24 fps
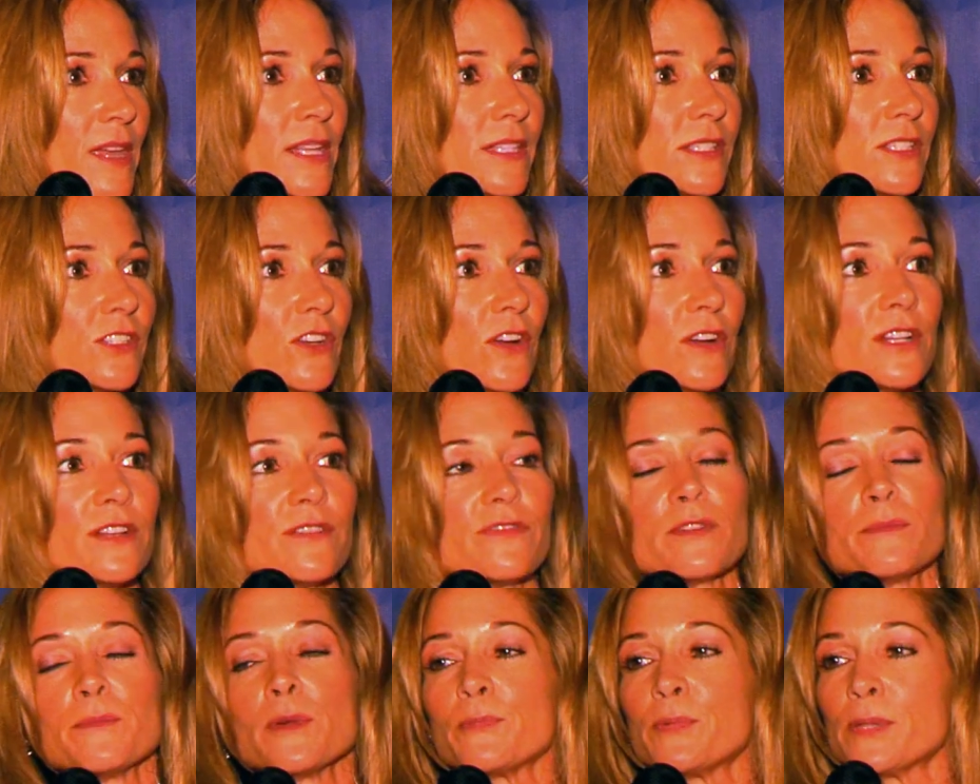It
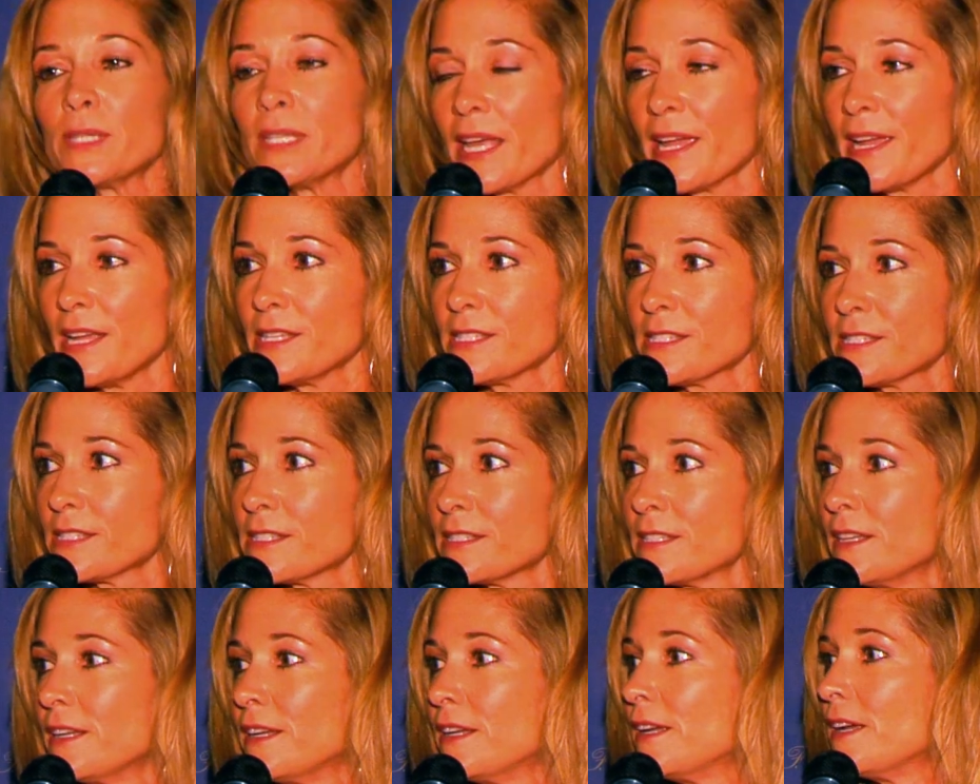started from a
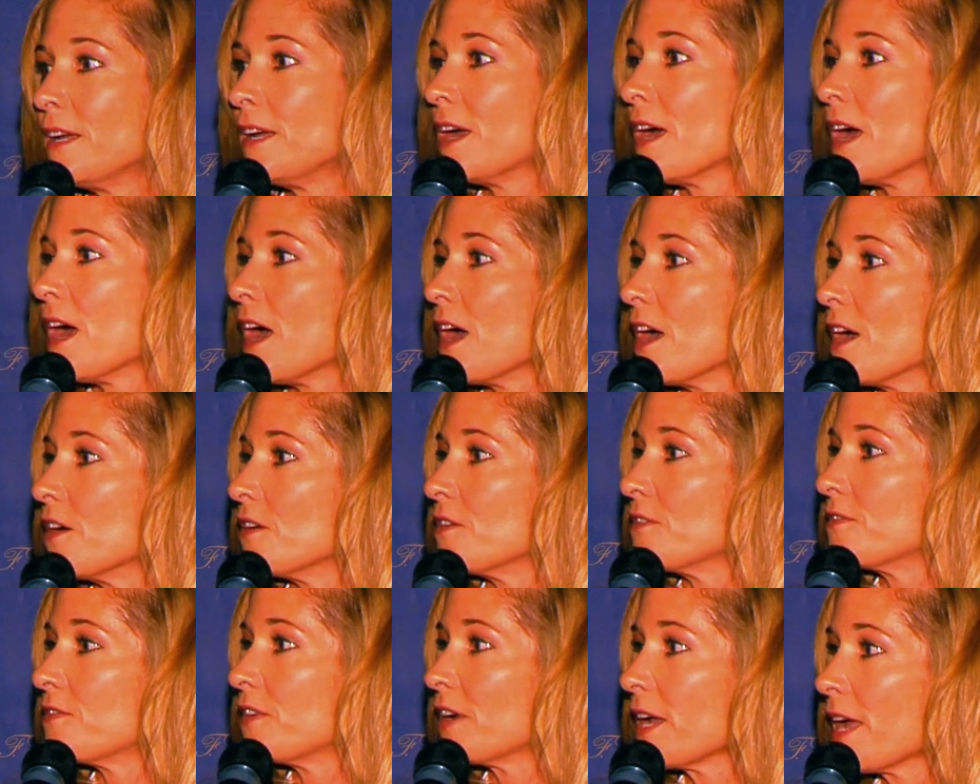place
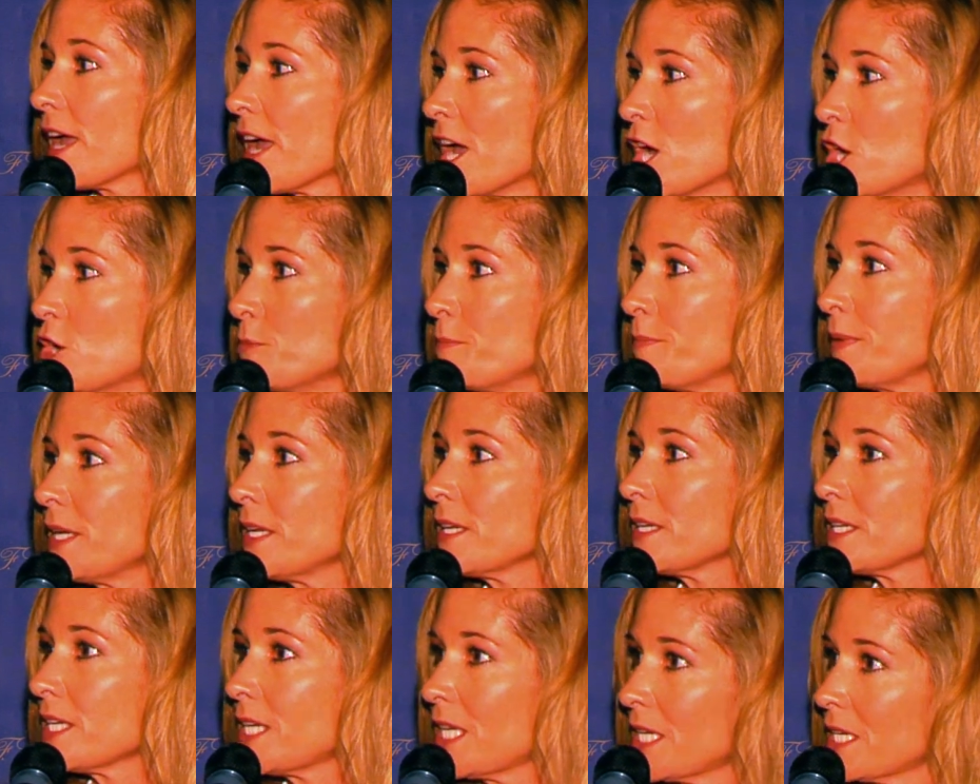of
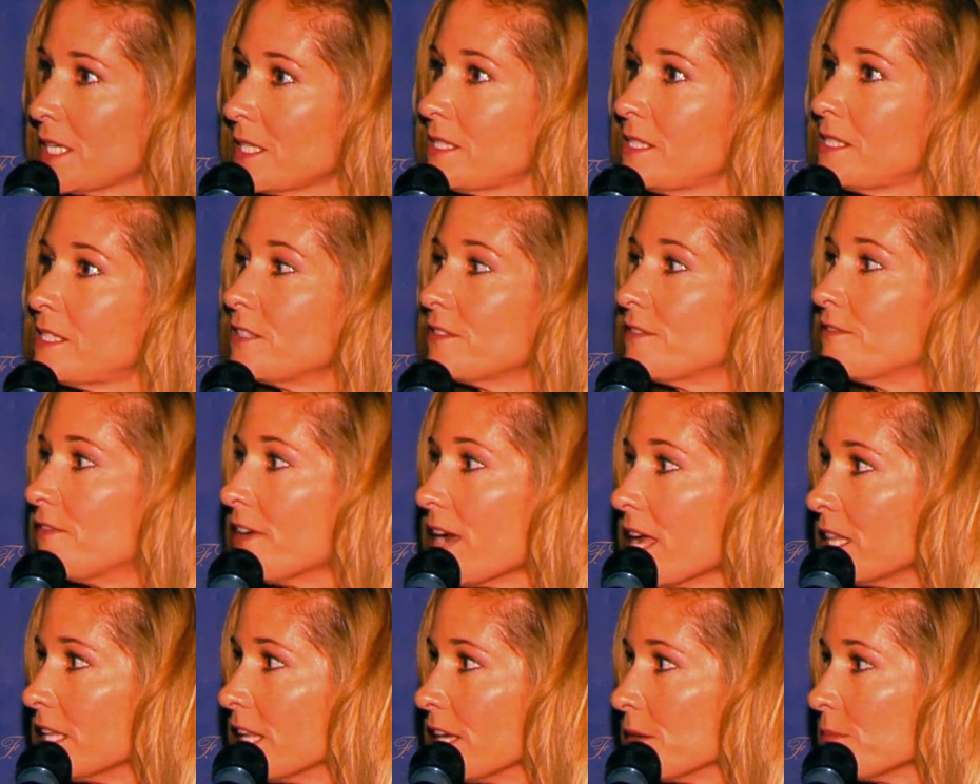helping kids
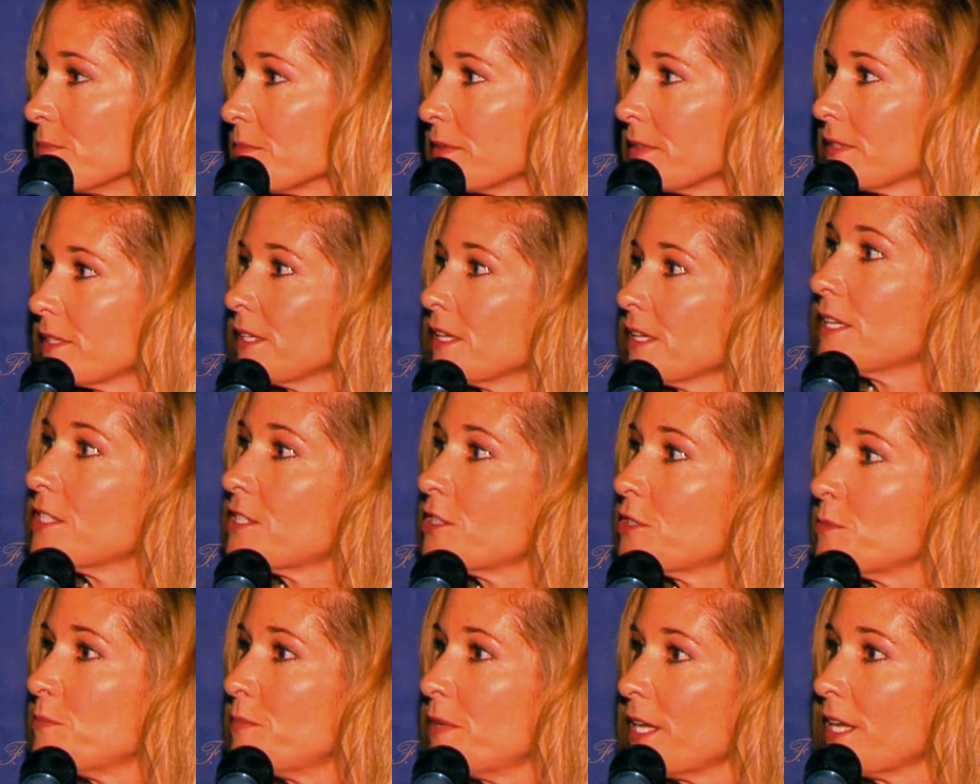develop
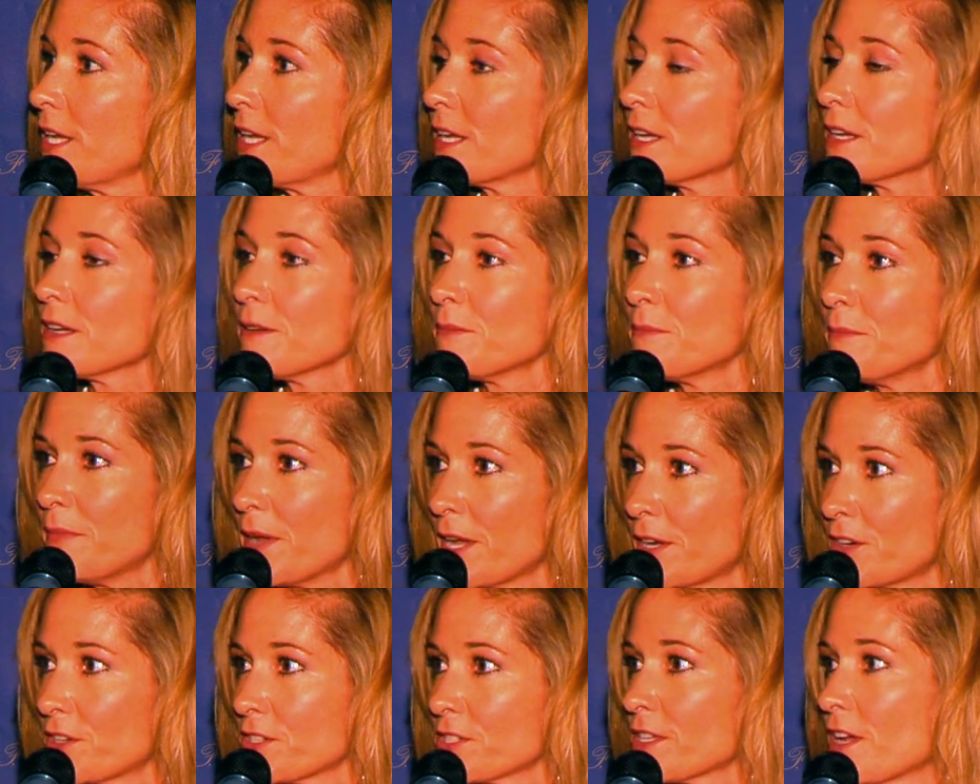into being
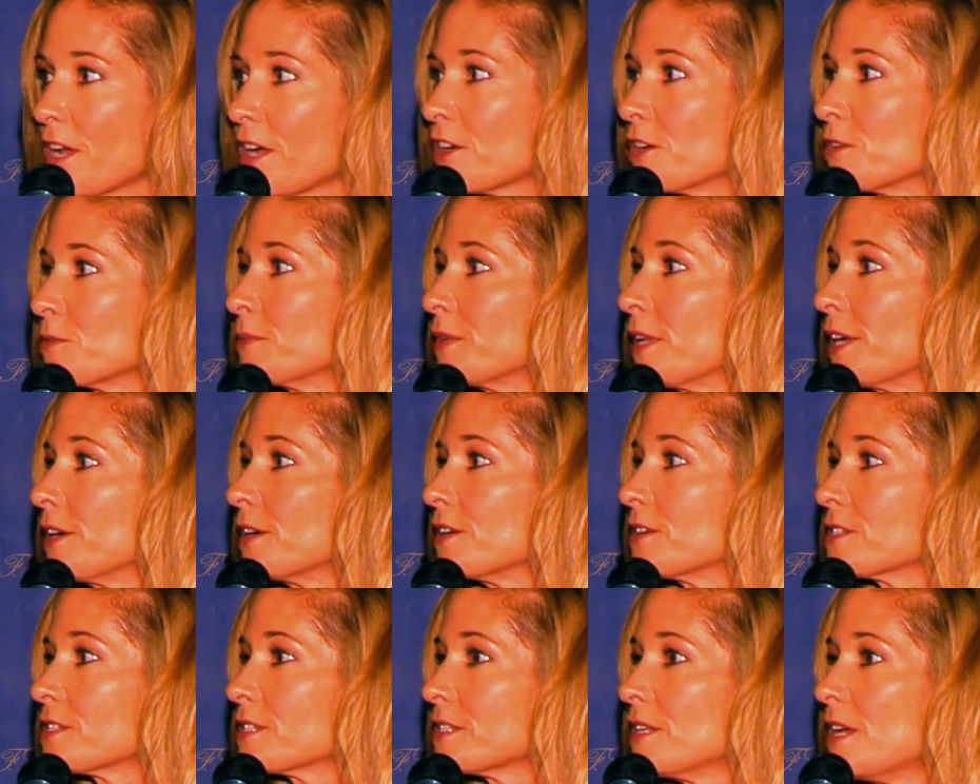better soccer
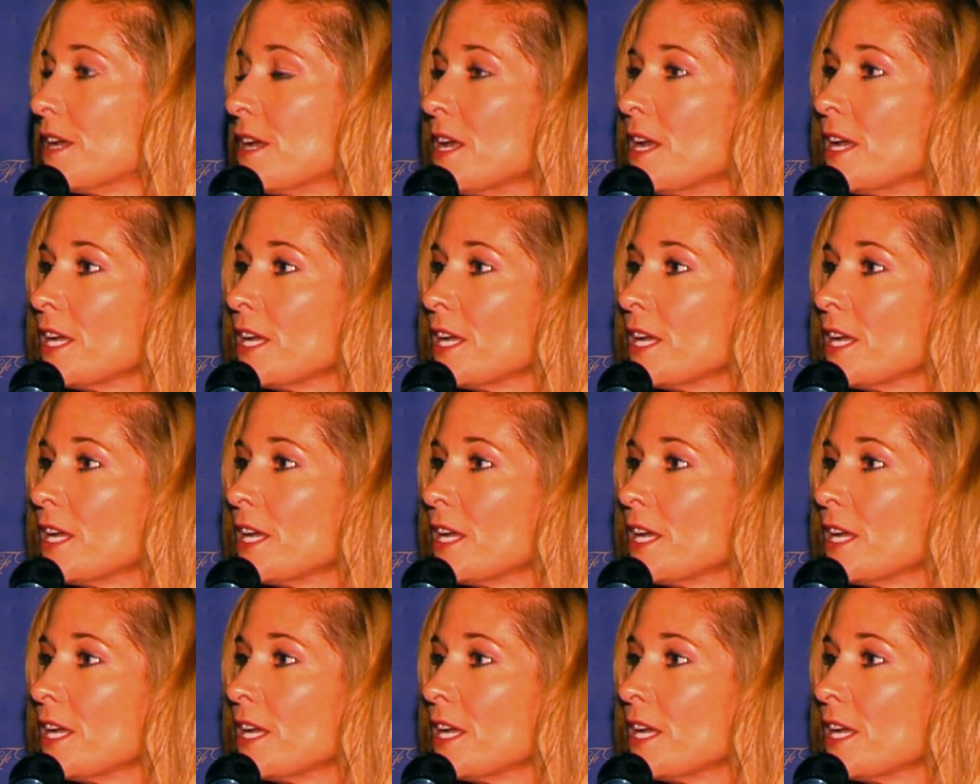players,